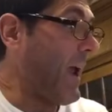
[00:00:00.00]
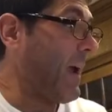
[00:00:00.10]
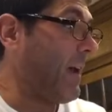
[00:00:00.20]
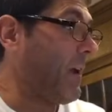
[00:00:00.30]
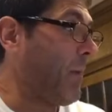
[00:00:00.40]

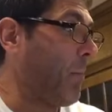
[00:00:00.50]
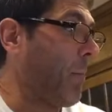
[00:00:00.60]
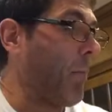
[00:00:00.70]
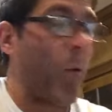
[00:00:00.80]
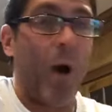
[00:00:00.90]
And
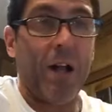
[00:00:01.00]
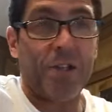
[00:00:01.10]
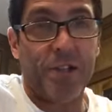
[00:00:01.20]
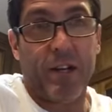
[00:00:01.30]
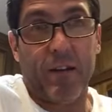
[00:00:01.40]
Bubba
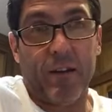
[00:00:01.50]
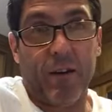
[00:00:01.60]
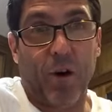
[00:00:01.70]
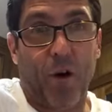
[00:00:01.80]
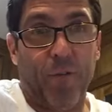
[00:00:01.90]

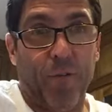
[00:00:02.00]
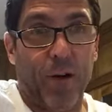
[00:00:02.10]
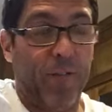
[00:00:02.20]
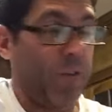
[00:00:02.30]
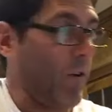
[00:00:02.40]
Watson, the
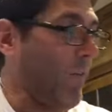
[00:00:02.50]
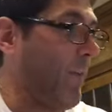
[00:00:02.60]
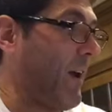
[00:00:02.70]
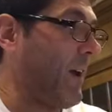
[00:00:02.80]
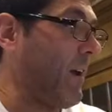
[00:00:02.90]
golfer, if you're a
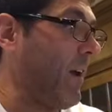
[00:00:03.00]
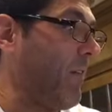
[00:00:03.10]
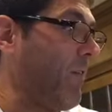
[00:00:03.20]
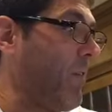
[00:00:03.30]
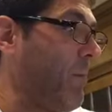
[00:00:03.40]
fan
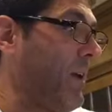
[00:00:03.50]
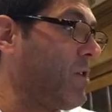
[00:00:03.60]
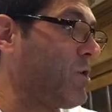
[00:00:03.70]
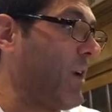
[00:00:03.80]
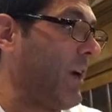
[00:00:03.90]
of the
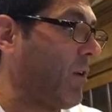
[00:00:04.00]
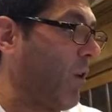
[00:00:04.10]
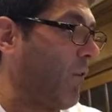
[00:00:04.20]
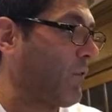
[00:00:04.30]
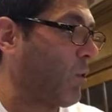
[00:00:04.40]
P G A
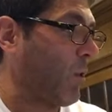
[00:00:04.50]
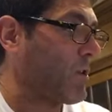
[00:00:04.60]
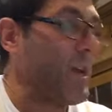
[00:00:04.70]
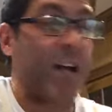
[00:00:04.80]
Golf Tour.